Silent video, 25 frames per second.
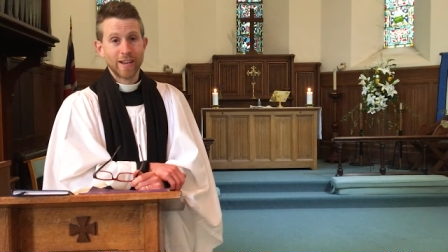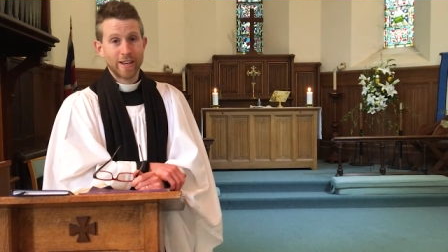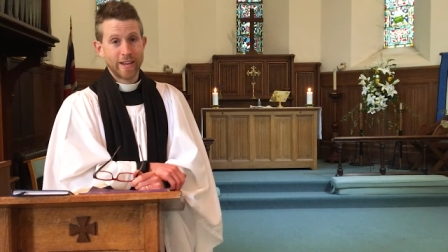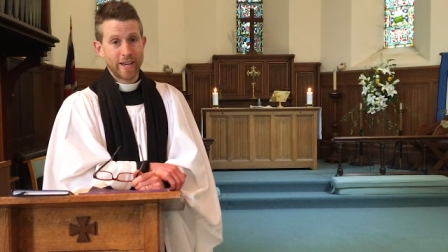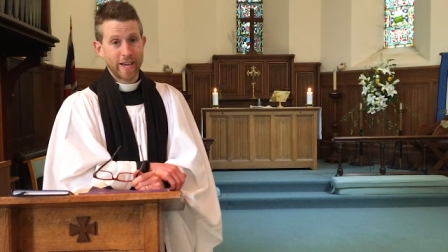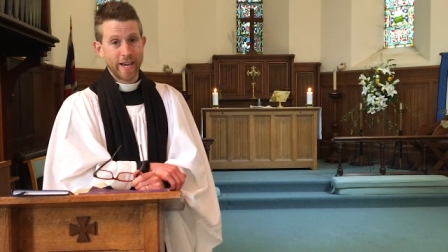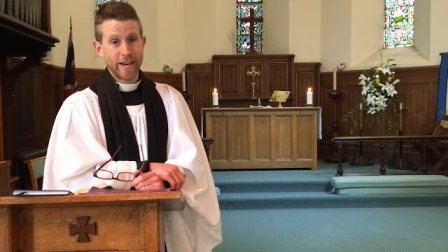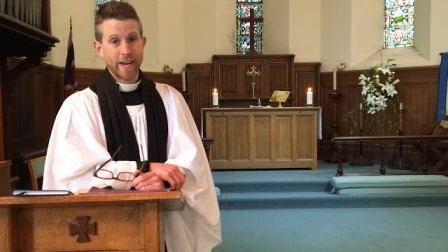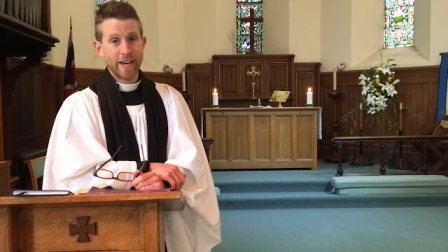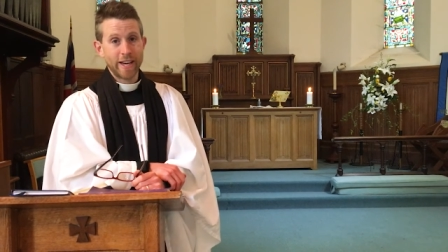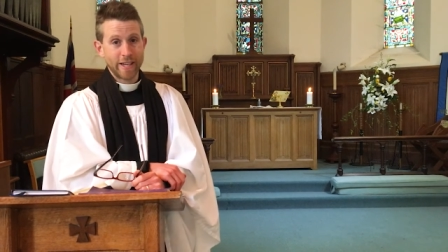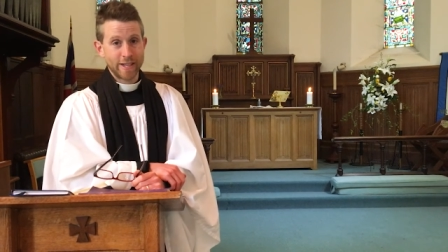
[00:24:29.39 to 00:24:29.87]

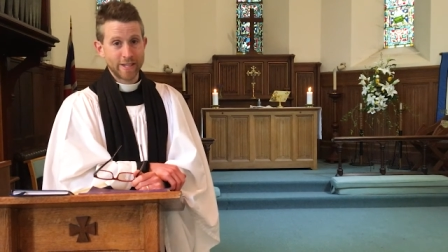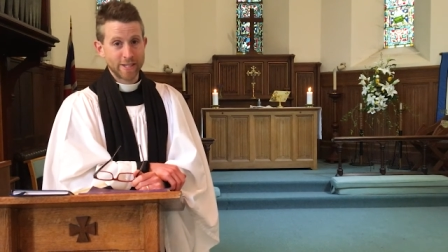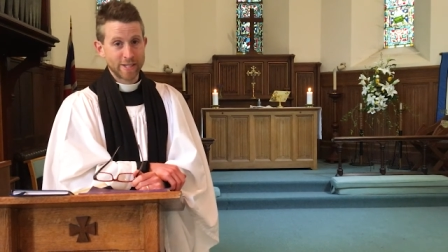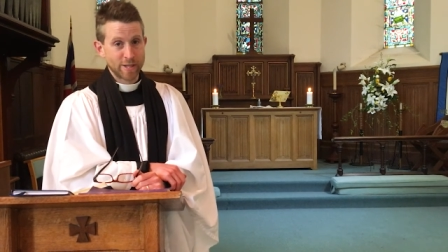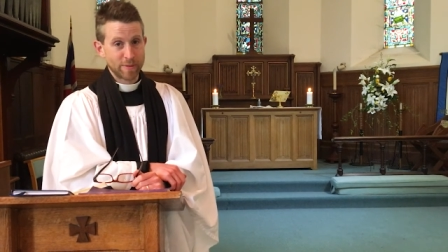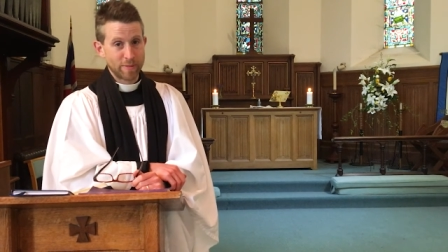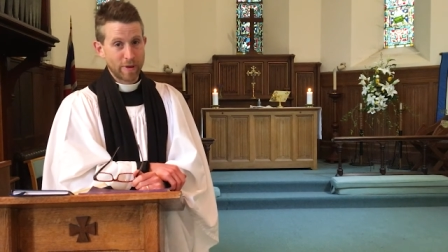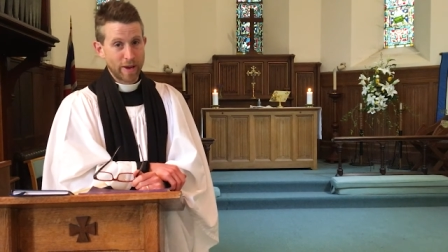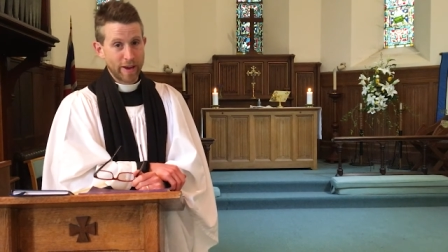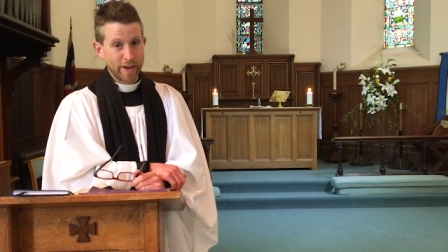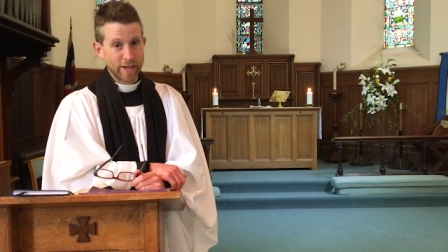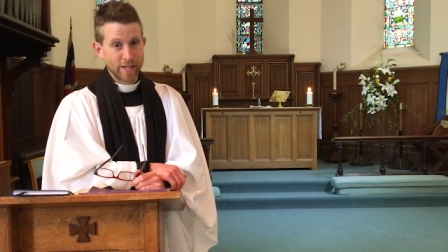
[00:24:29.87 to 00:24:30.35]
here in
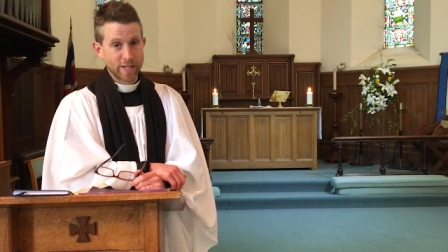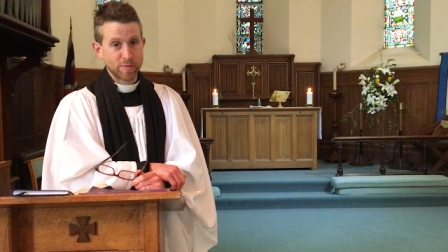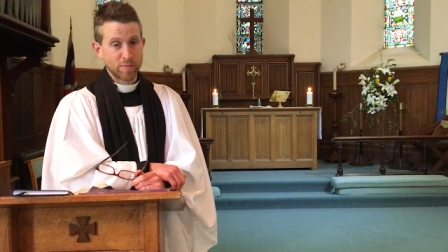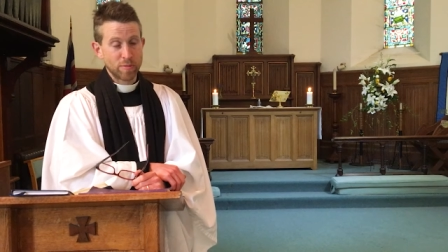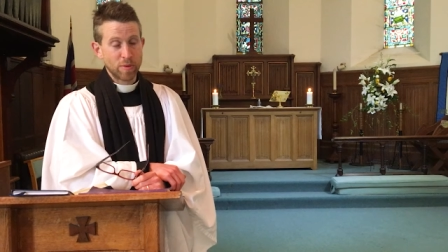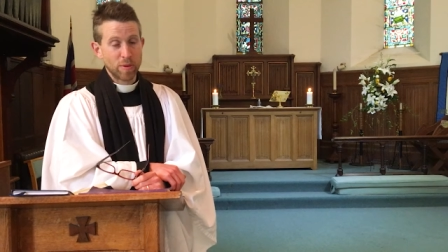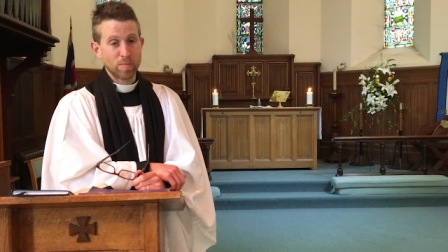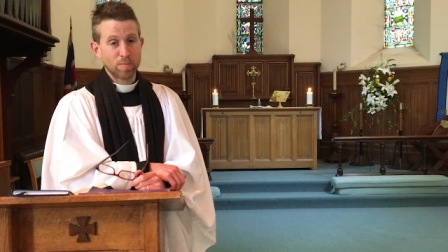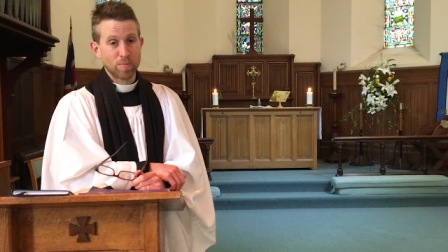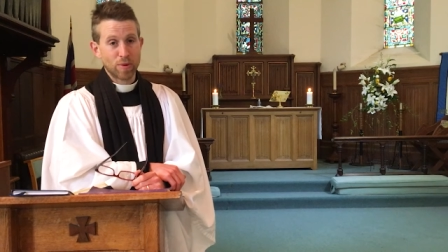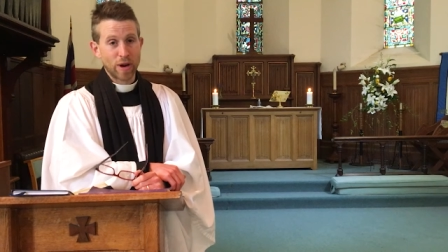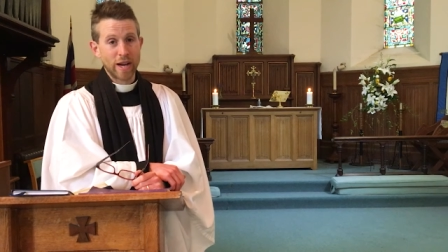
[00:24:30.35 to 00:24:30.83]
St Mary's
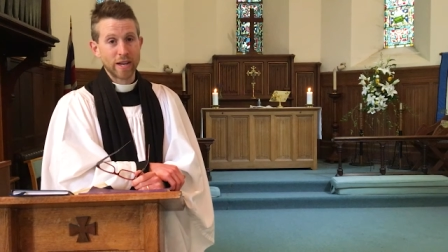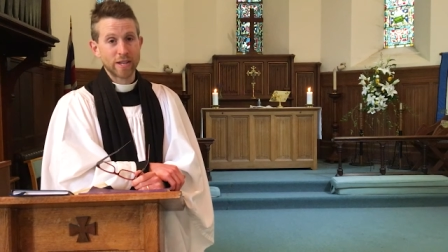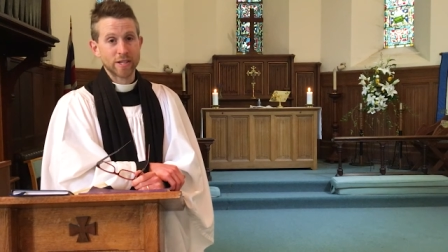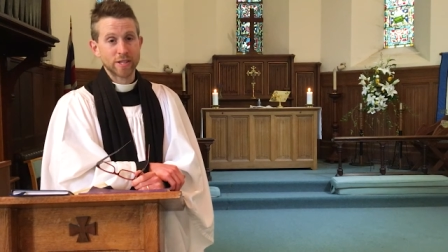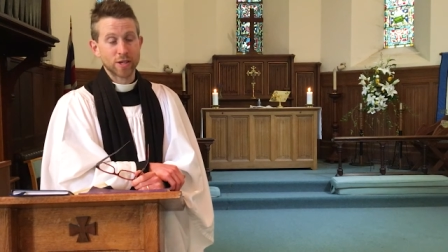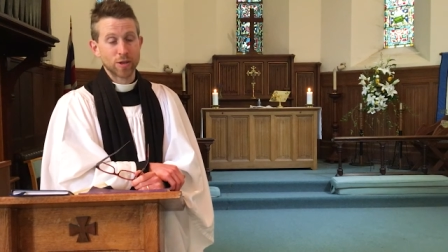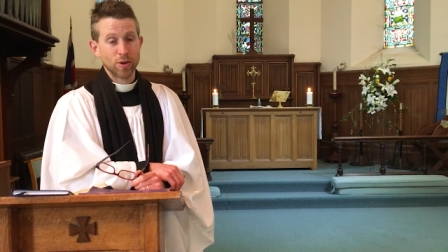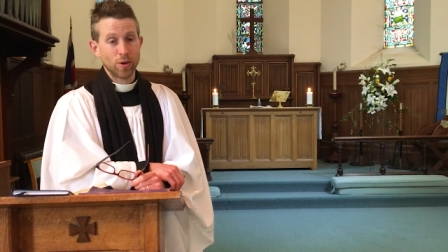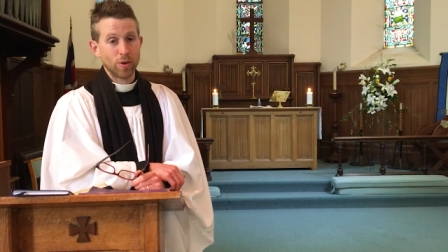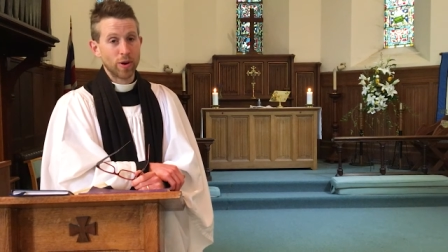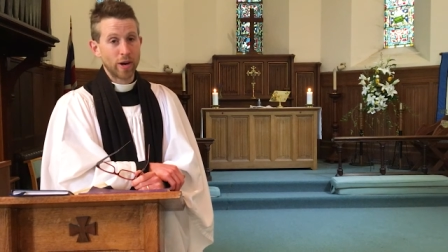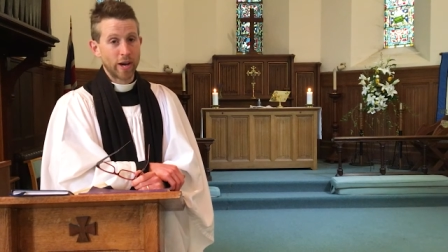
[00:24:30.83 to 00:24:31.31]

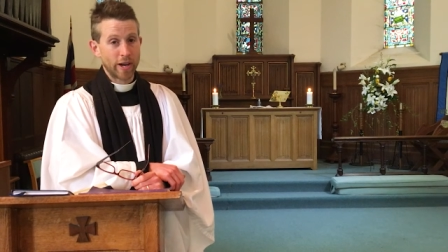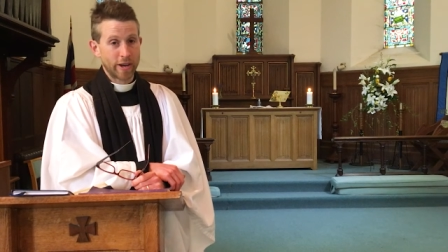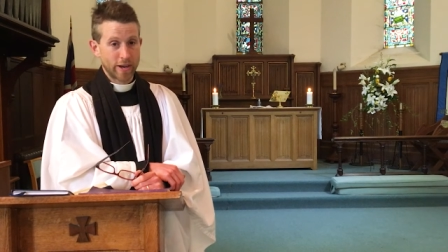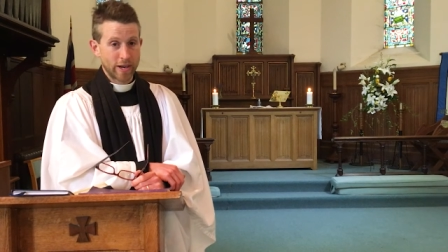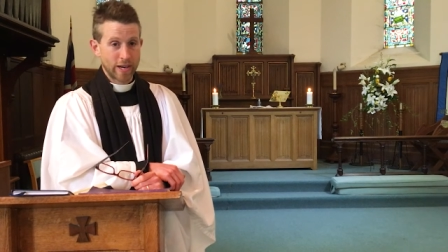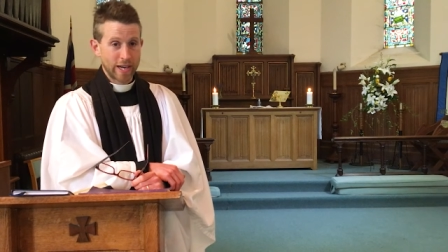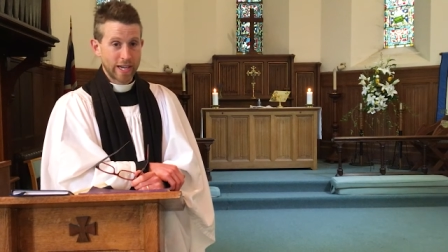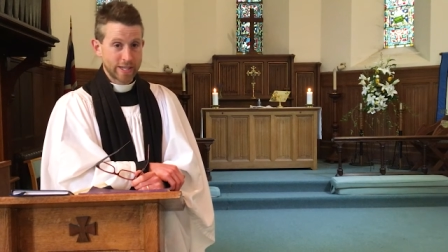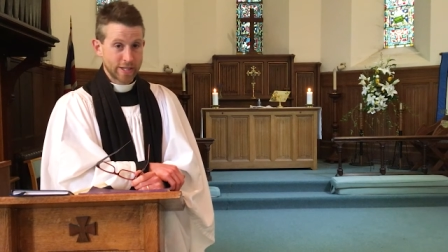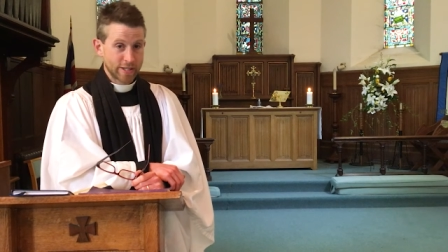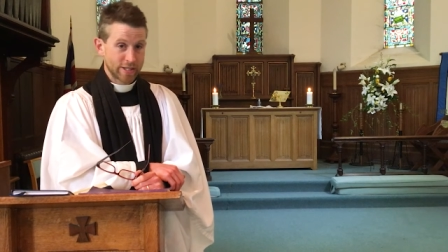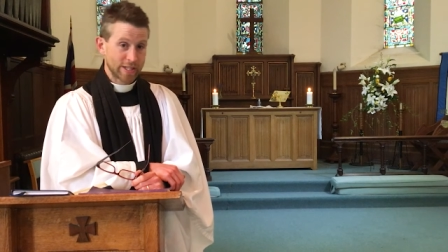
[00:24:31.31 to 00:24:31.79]
Bransgore and
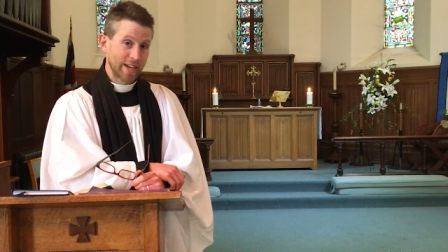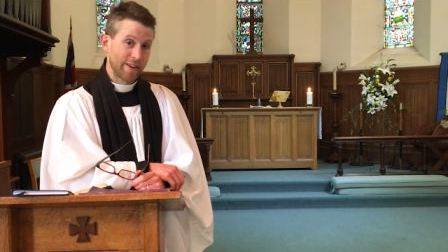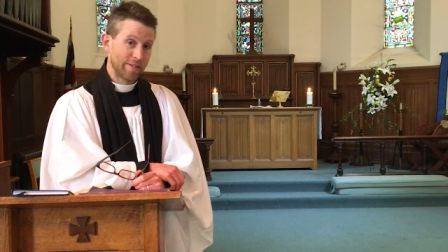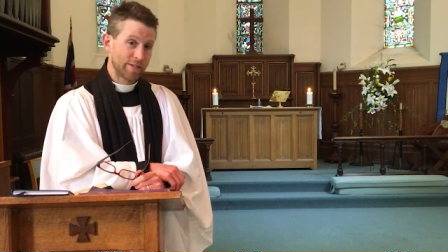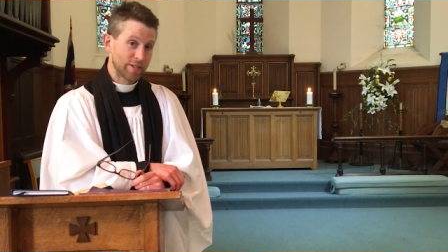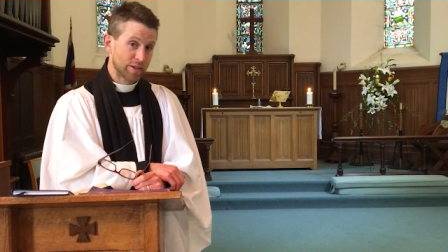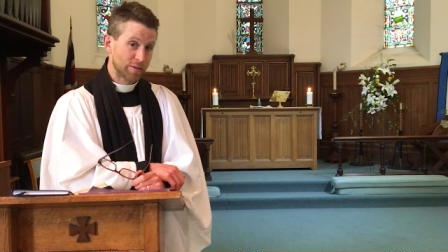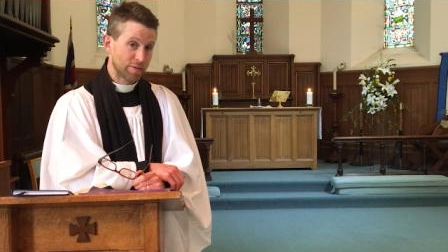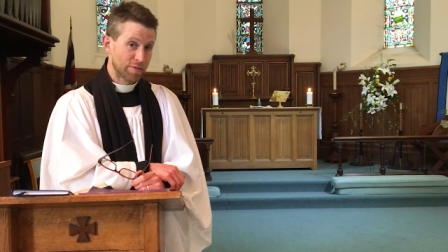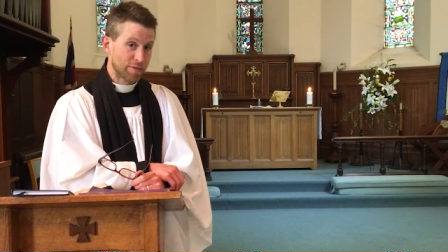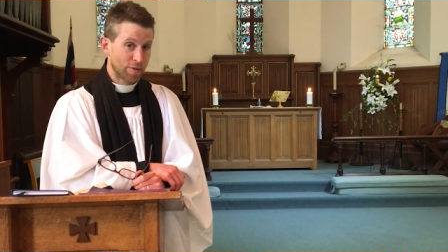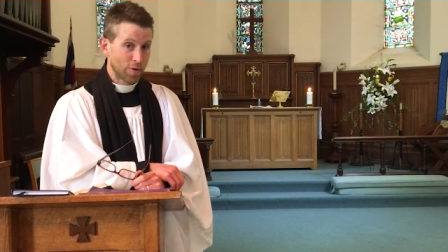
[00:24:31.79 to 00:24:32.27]
a later
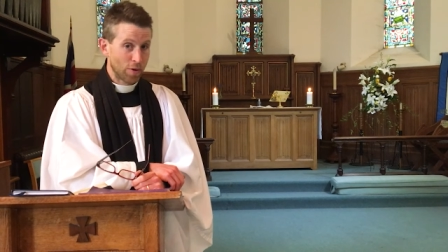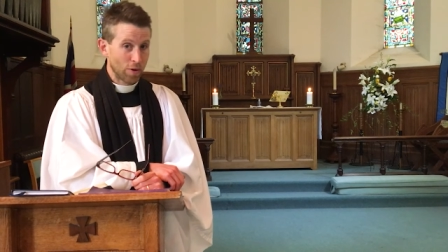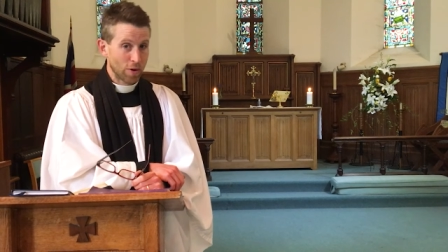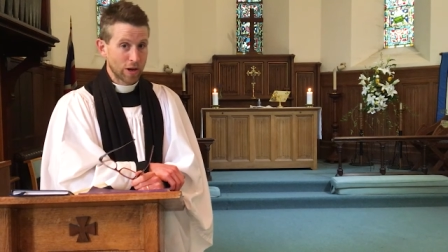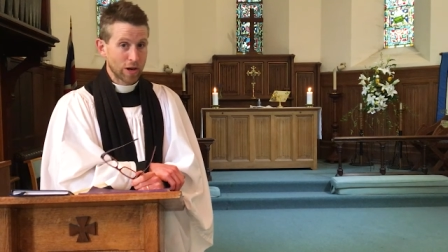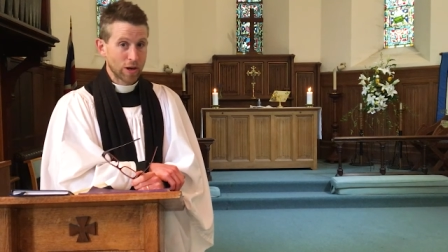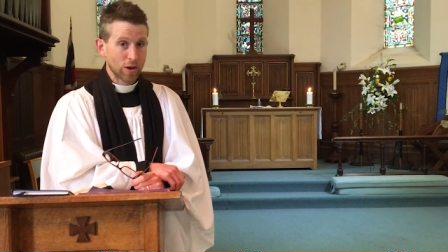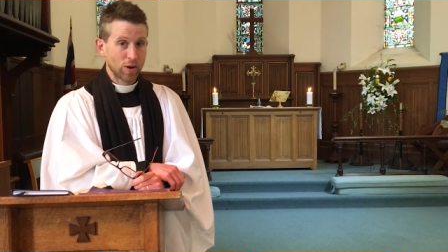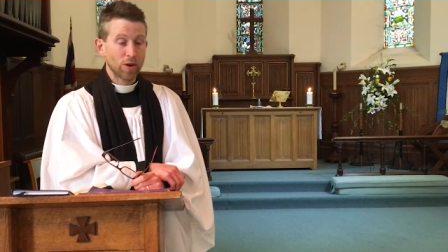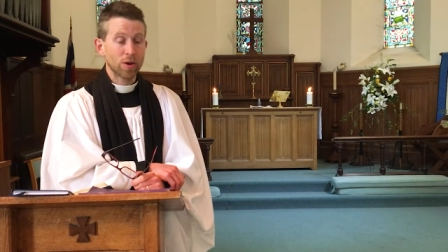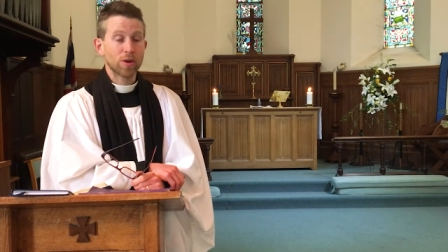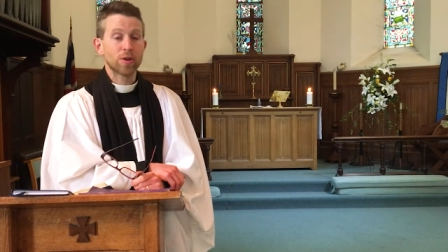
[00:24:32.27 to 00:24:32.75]
service at 4
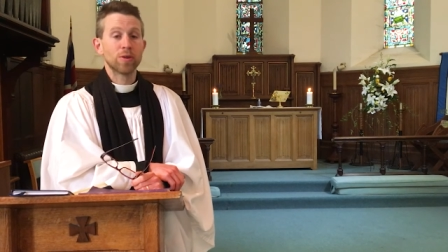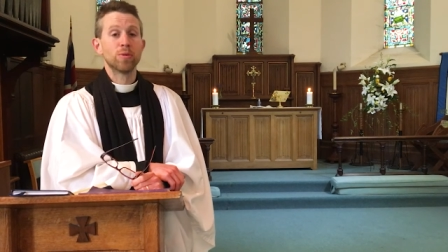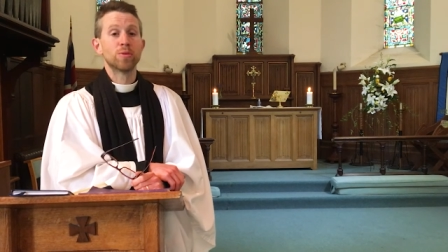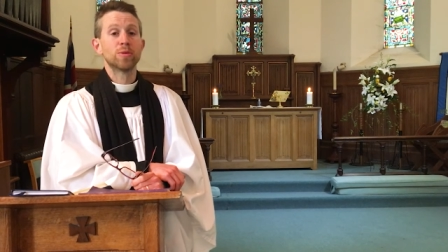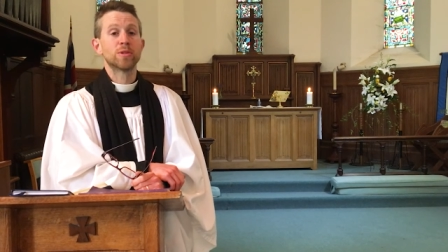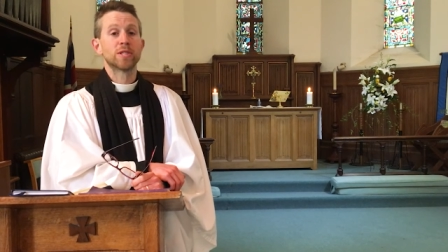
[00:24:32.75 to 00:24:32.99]
o'clock,